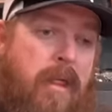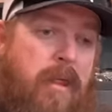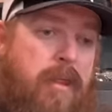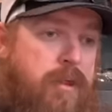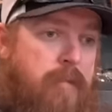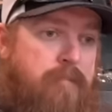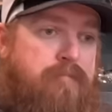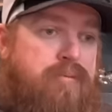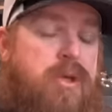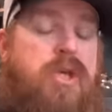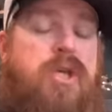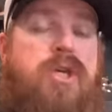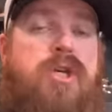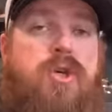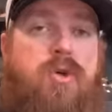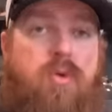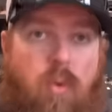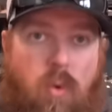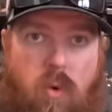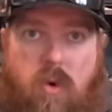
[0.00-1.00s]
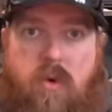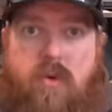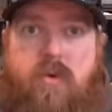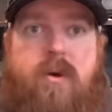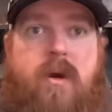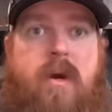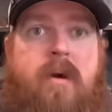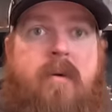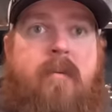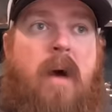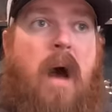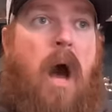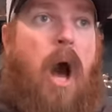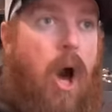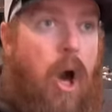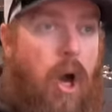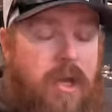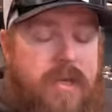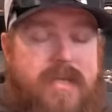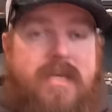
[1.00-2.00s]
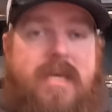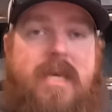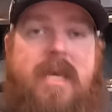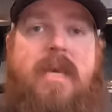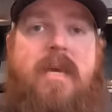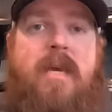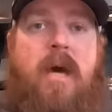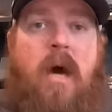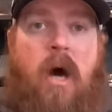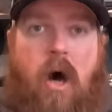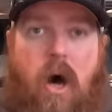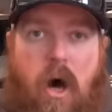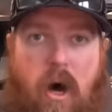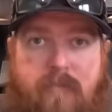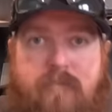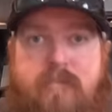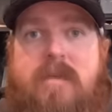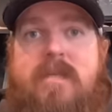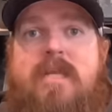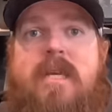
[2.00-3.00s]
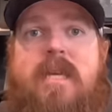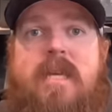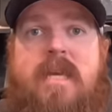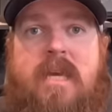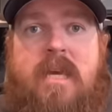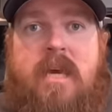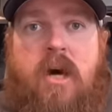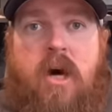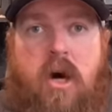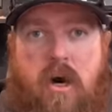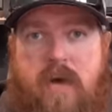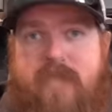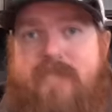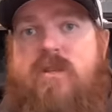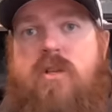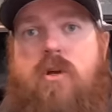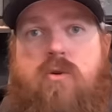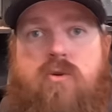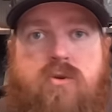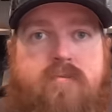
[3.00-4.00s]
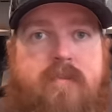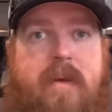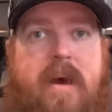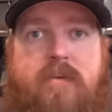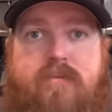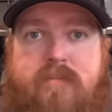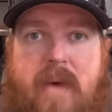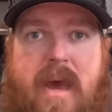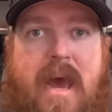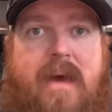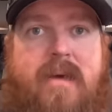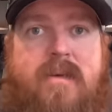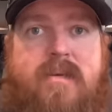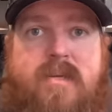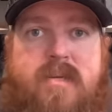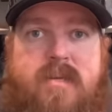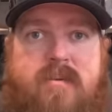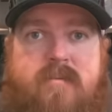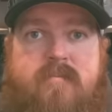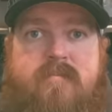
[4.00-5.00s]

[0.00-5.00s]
the pure hunting ability of a largemouth bass.